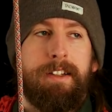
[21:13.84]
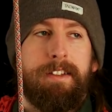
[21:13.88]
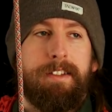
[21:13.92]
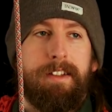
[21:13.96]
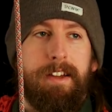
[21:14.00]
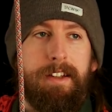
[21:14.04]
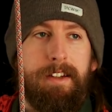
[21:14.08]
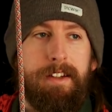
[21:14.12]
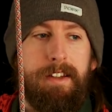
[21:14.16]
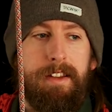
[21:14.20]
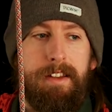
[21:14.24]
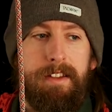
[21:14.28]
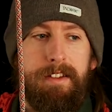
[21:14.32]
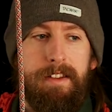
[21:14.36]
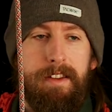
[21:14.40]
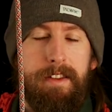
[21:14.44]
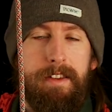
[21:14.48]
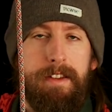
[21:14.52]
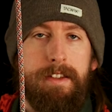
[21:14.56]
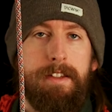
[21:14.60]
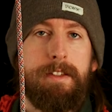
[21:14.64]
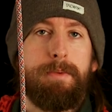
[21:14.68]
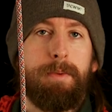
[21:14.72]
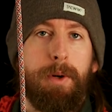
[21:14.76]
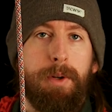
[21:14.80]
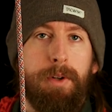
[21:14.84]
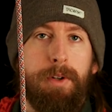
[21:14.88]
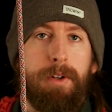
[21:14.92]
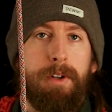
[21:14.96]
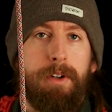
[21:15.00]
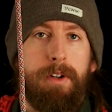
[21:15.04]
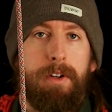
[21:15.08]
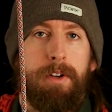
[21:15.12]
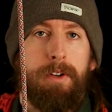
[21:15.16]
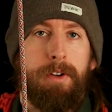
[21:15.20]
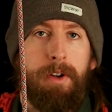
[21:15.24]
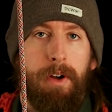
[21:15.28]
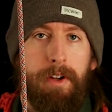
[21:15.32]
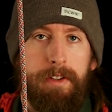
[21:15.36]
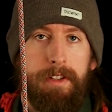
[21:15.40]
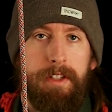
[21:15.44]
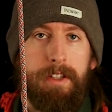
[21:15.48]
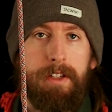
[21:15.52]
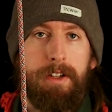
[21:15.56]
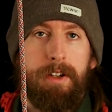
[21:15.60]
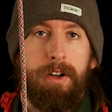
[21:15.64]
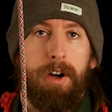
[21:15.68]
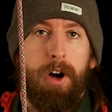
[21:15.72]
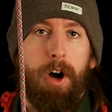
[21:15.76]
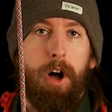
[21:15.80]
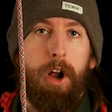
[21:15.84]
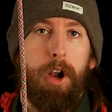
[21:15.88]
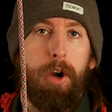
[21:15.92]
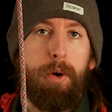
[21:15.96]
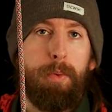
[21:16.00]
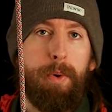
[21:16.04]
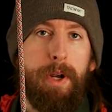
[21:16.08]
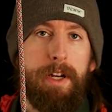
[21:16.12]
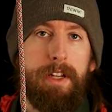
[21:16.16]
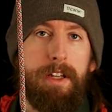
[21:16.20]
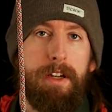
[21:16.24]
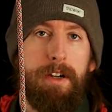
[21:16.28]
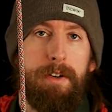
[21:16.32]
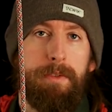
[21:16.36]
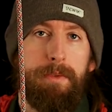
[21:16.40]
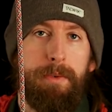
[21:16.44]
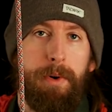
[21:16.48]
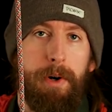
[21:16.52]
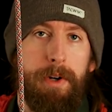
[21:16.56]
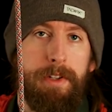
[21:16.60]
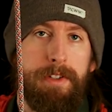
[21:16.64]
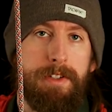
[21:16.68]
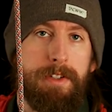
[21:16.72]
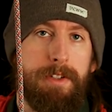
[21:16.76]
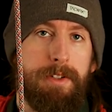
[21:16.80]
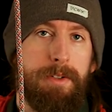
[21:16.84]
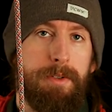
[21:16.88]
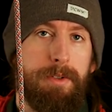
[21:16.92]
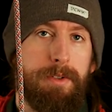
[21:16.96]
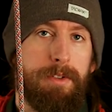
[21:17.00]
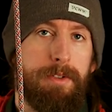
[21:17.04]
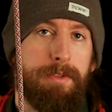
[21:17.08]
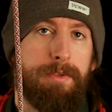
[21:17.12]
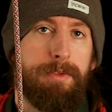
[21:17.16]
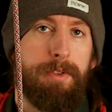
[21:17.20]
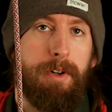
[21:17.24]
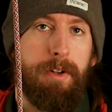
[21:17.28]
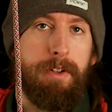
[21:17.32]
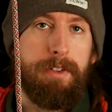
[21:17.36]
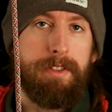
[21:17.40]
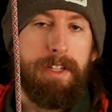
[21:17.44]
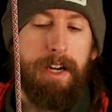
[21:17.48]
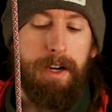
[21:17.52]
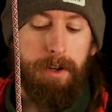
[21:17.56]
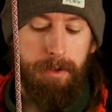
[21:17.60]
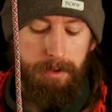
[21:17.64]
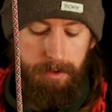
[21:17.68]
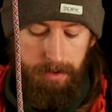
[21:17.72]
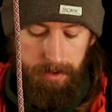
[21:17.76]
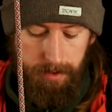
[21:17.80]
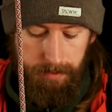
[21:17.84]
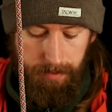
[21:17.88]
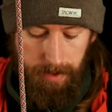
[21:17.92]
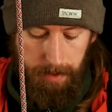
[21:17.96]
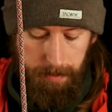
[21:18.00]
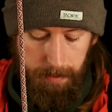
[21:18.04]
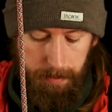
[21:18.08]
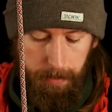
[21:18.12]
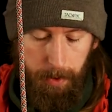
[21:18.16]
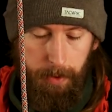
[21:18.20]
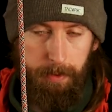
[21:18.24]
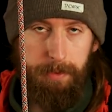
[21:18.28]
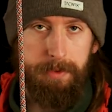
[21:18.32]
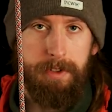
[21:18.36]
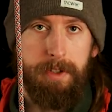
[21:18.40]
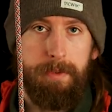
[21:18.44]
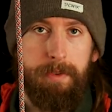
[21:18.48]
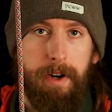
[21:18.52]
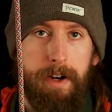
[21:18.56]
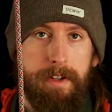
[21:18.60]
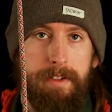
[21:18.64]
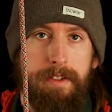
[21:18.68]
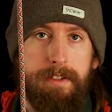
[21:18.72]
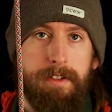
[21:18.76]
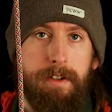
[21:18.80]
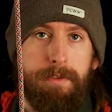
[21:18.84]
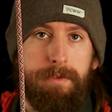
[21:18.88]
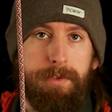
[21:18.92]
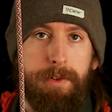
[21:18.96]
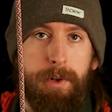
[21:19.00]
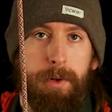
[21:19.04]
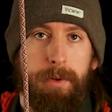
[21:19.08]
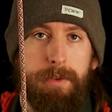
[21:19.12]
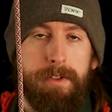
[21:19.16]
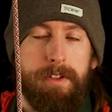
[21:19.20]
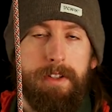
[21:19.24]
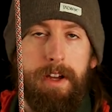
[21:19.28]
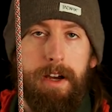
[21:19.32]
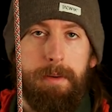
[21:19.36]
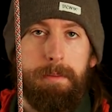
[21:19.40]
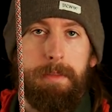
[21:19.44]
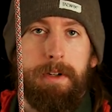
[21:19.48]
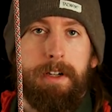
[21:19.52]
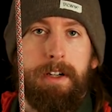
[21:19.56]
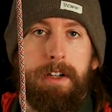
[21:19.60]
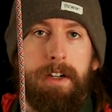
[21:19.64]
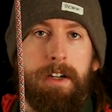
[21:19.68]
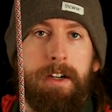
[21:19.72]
then this one knot already avoids you to fall down when both devices are frozen up.